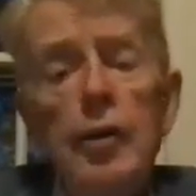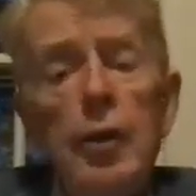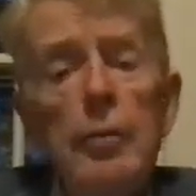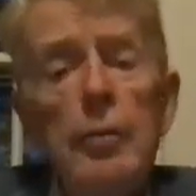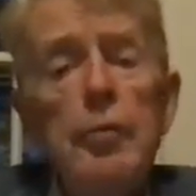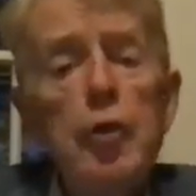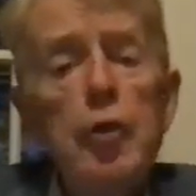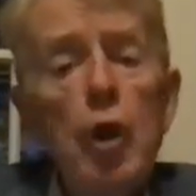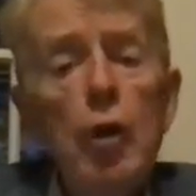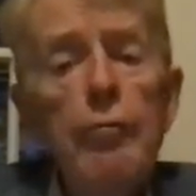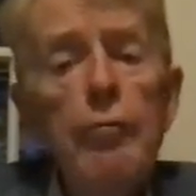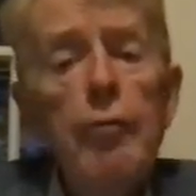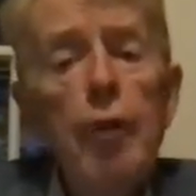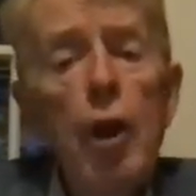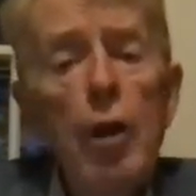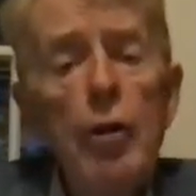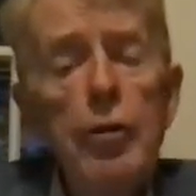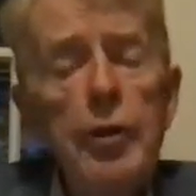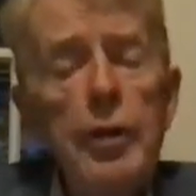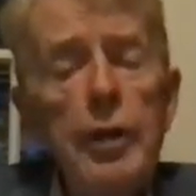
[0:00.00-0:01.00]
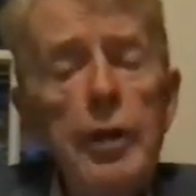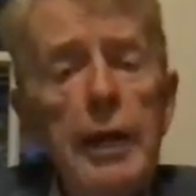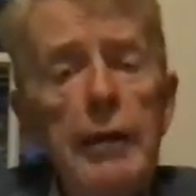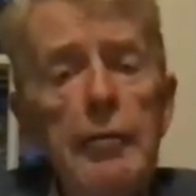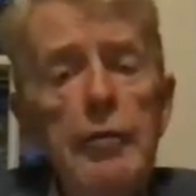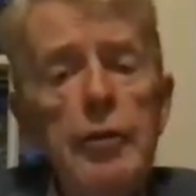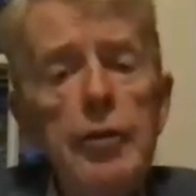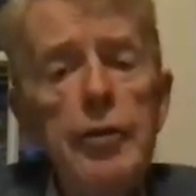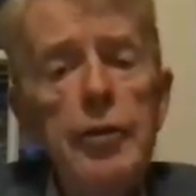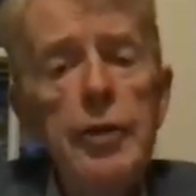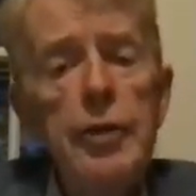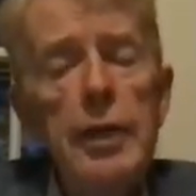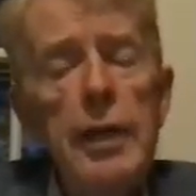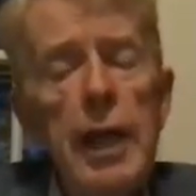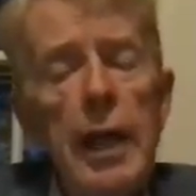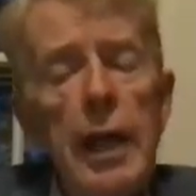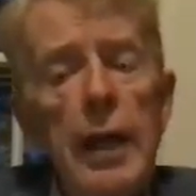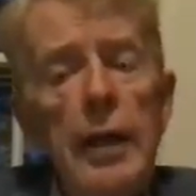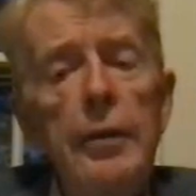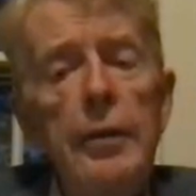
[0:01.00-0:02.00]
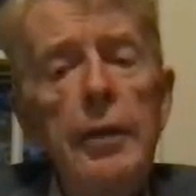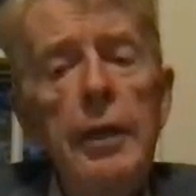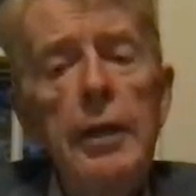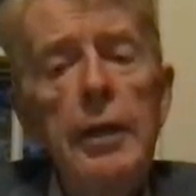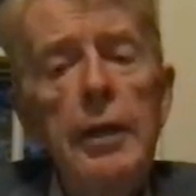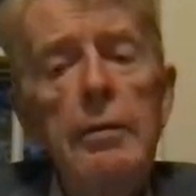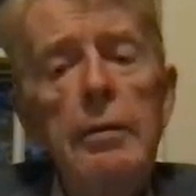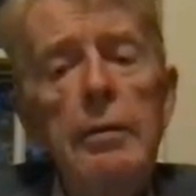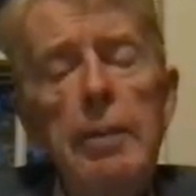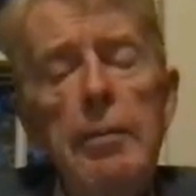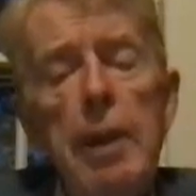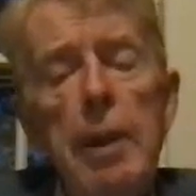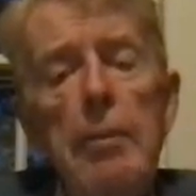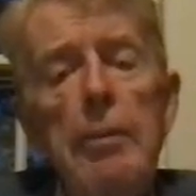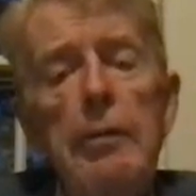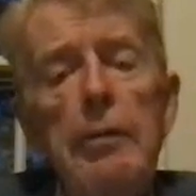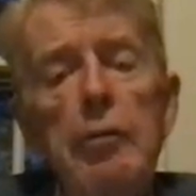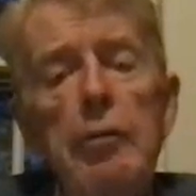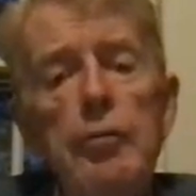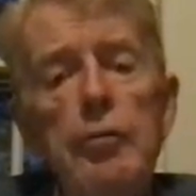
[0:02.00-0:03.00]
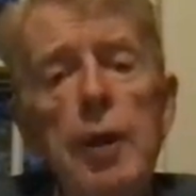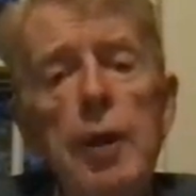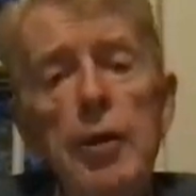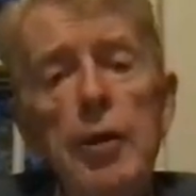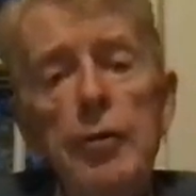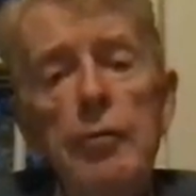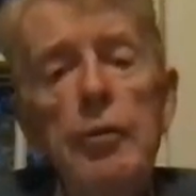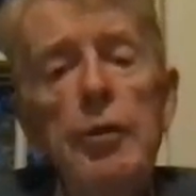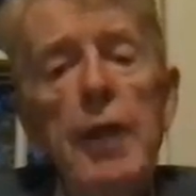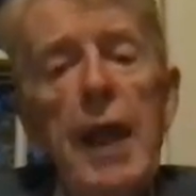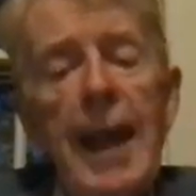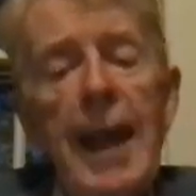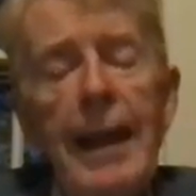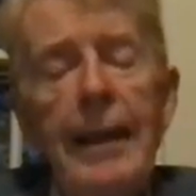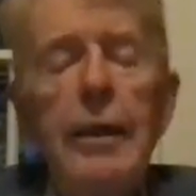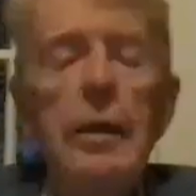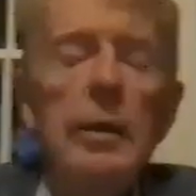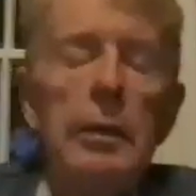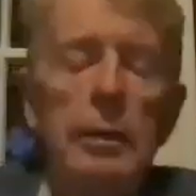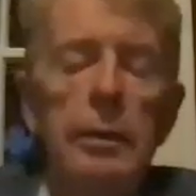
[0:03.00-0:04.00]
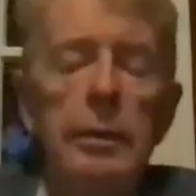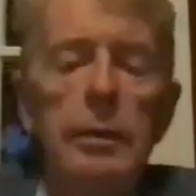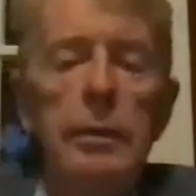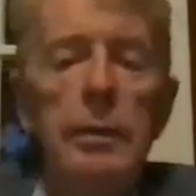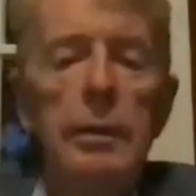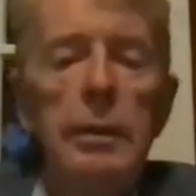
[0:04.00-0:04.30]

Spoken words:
some shortfalls in electricity, and the public response was anger.